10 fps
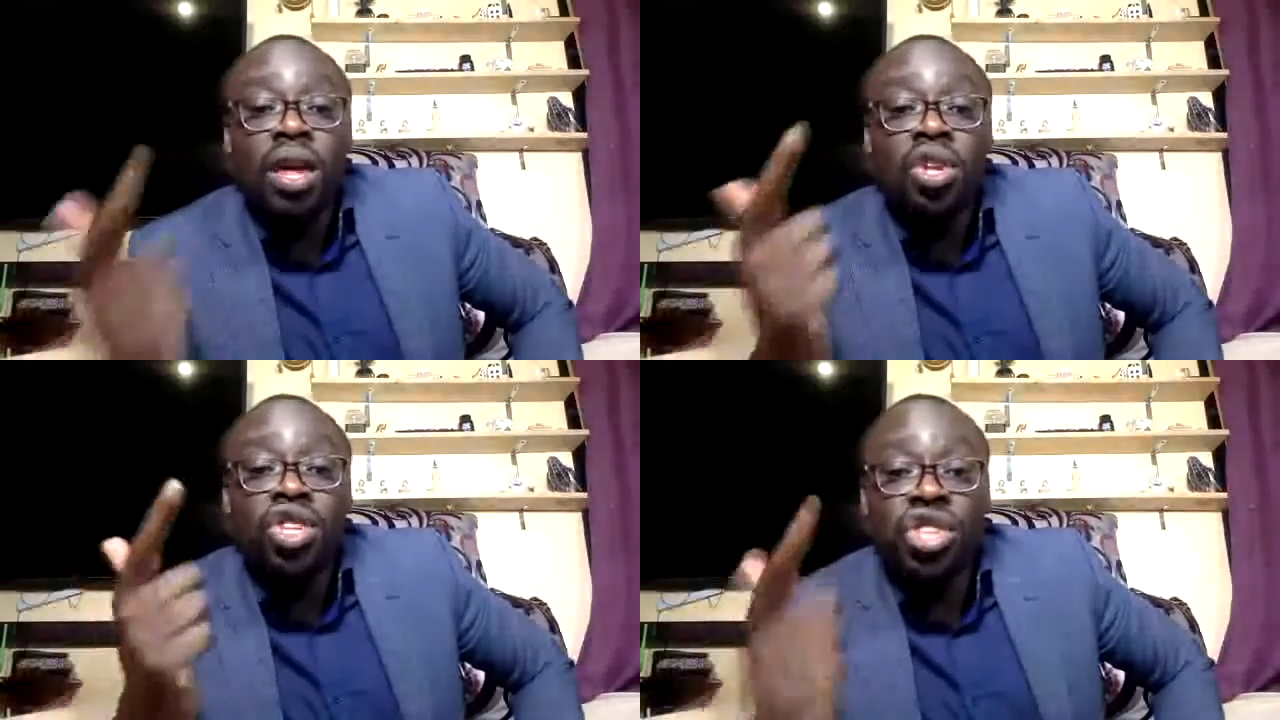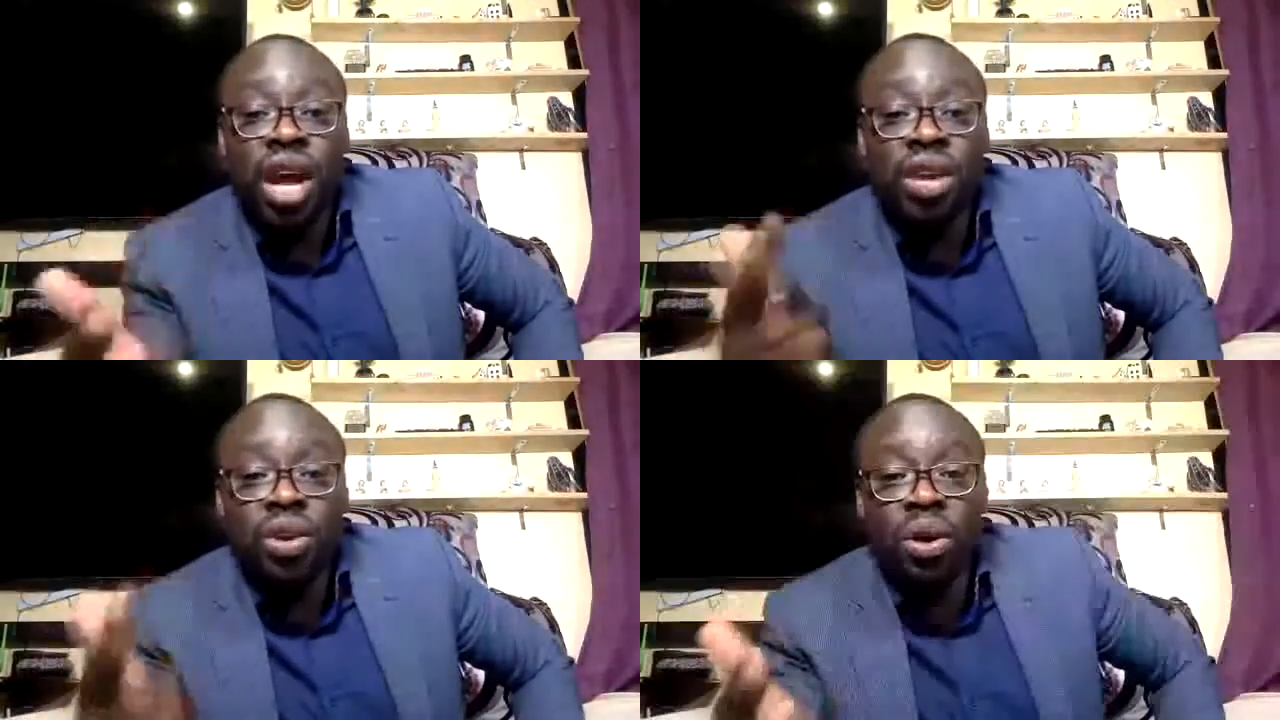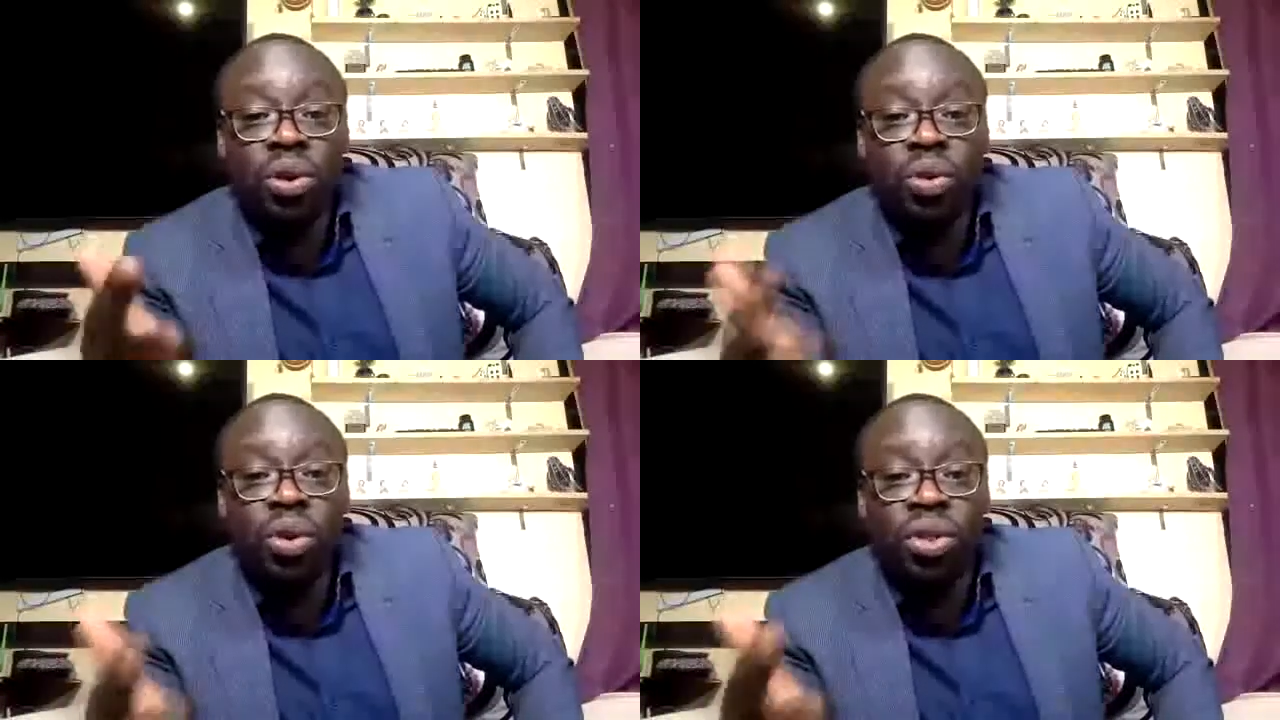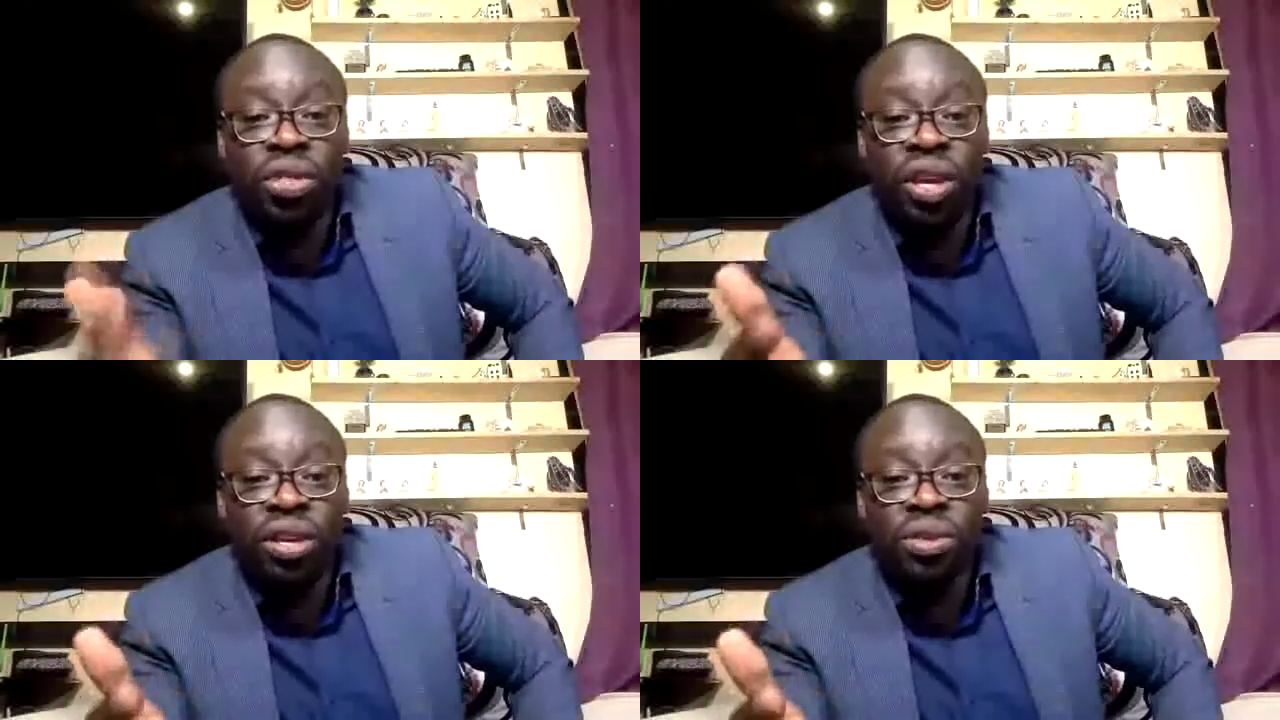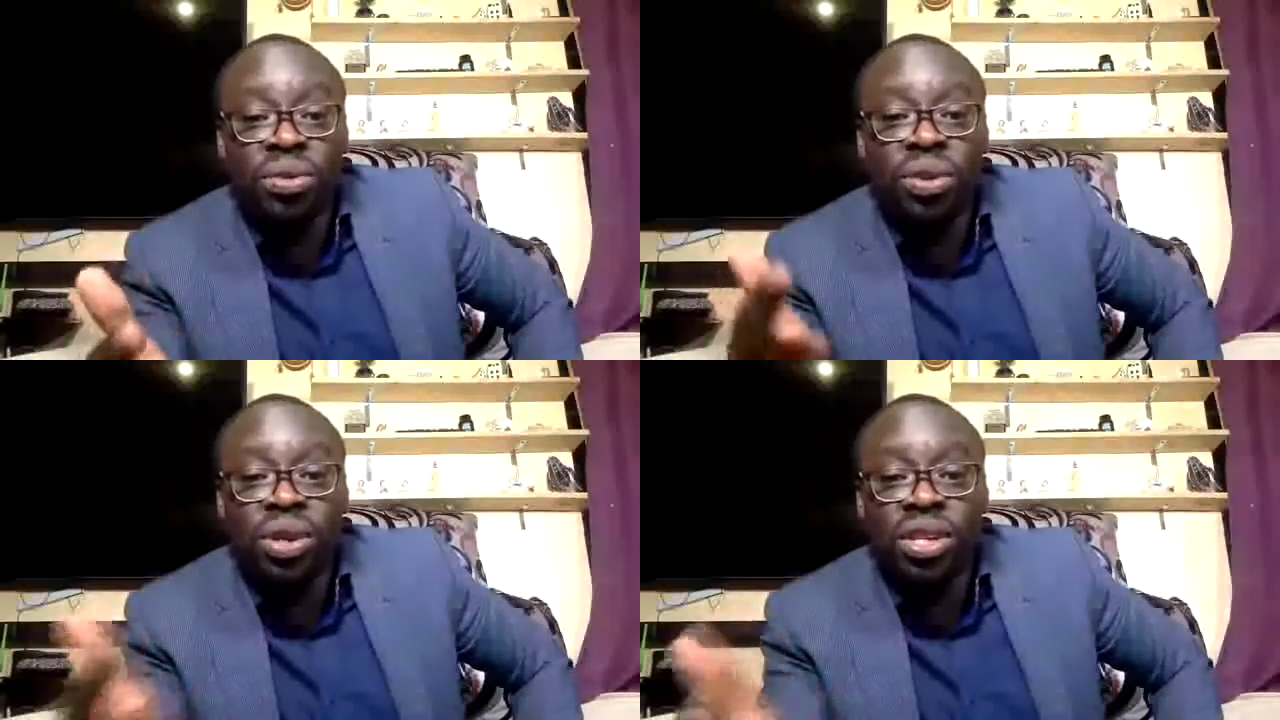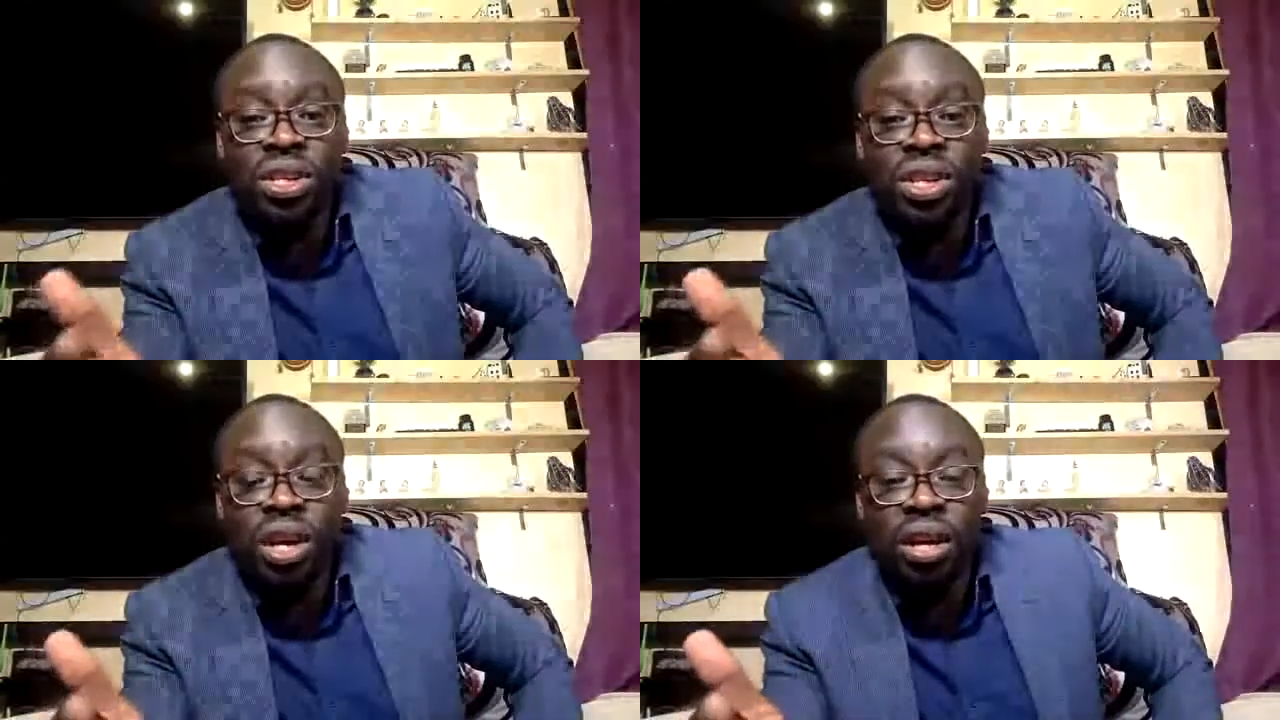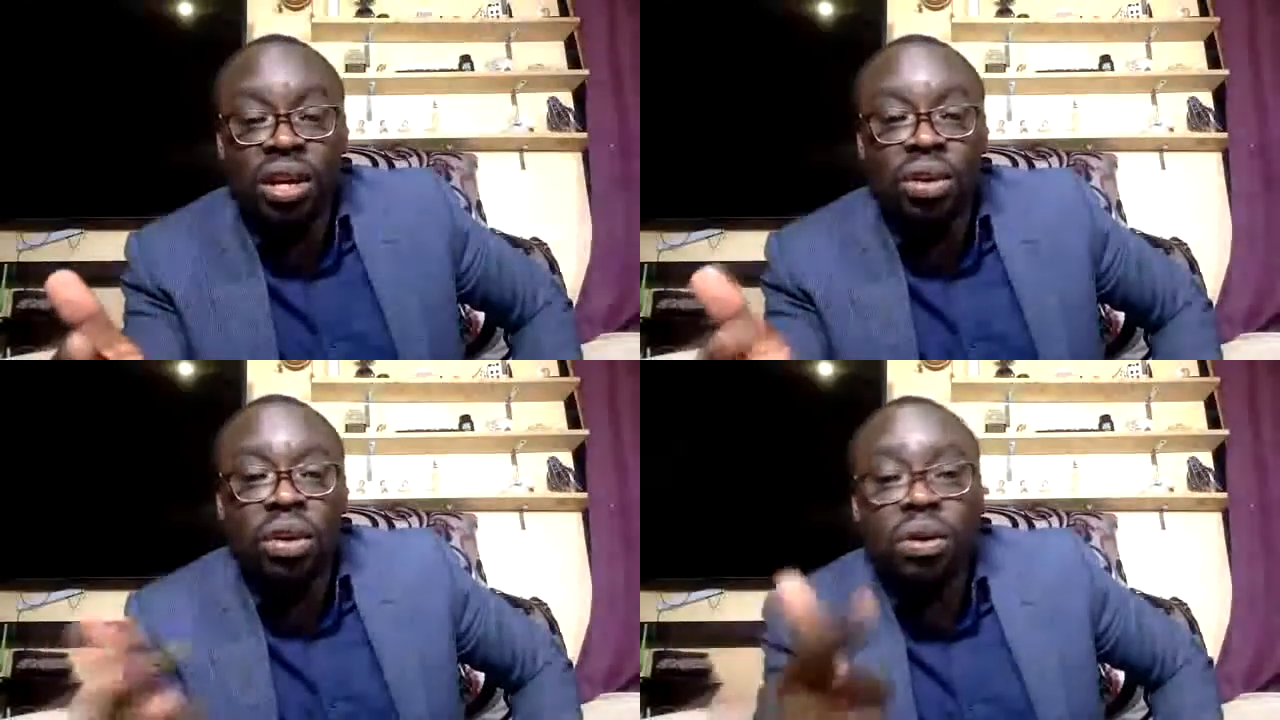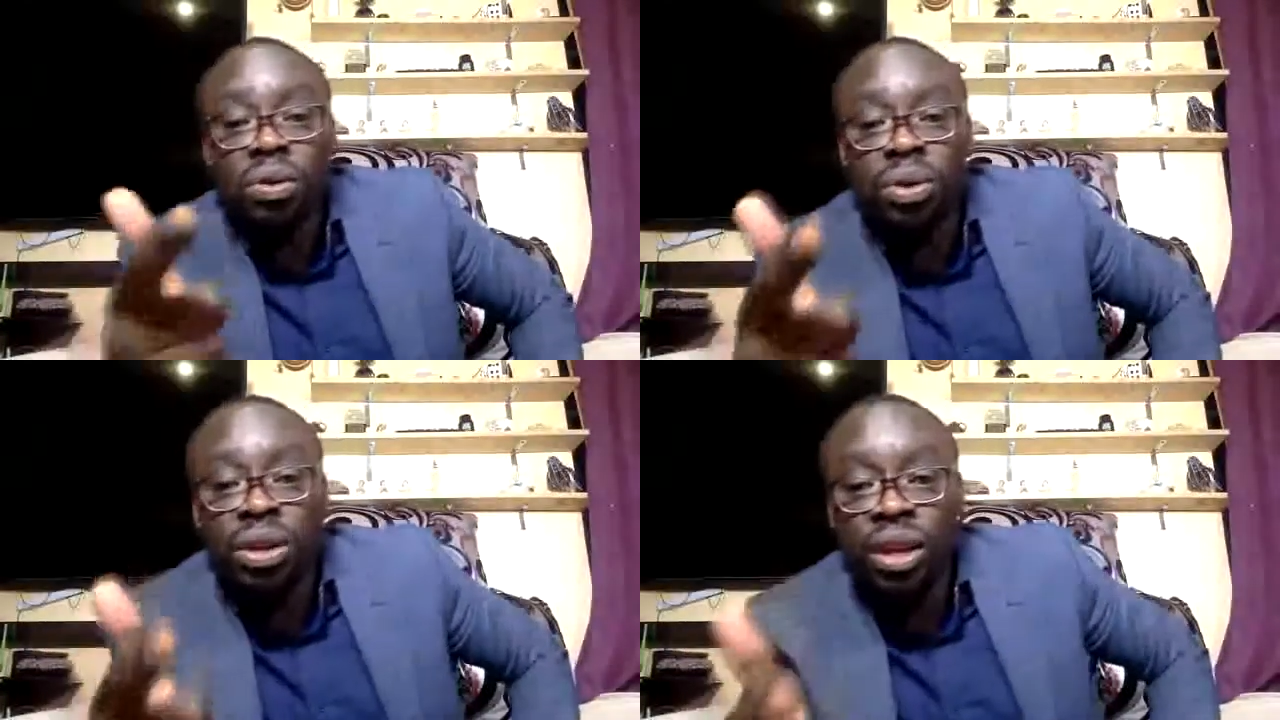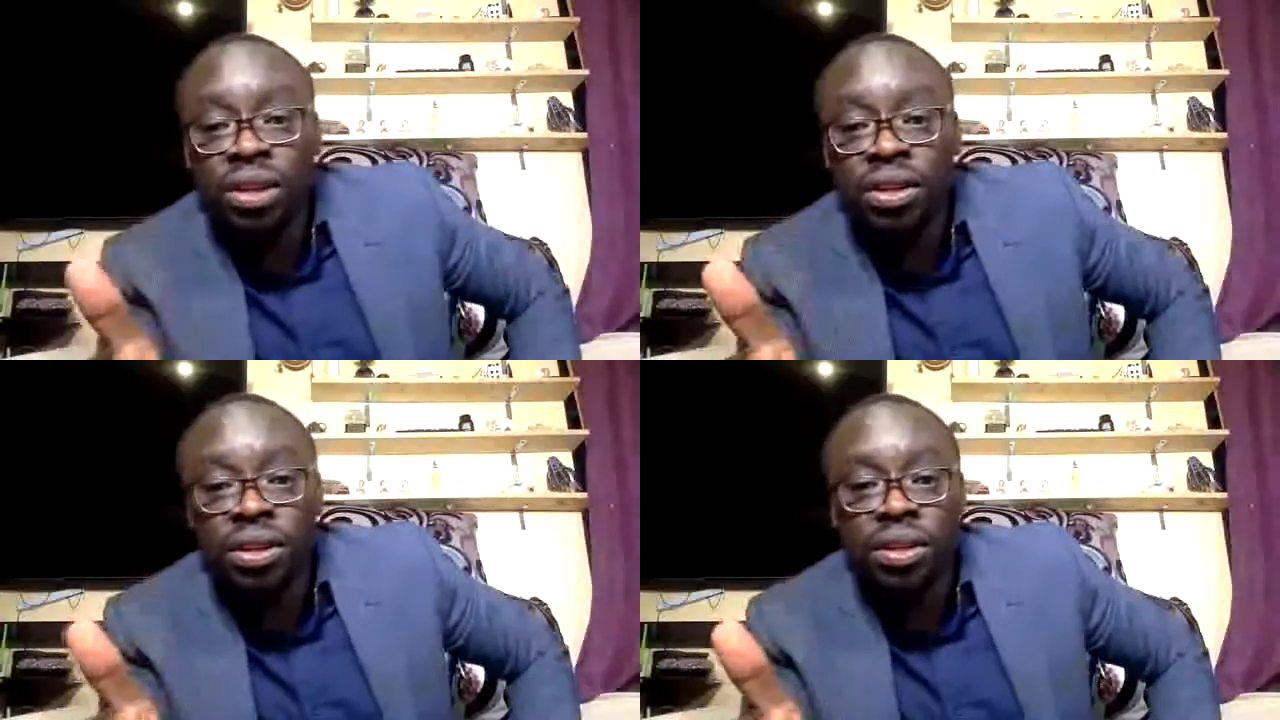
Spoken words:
Share in all good things with your teacher. All good things.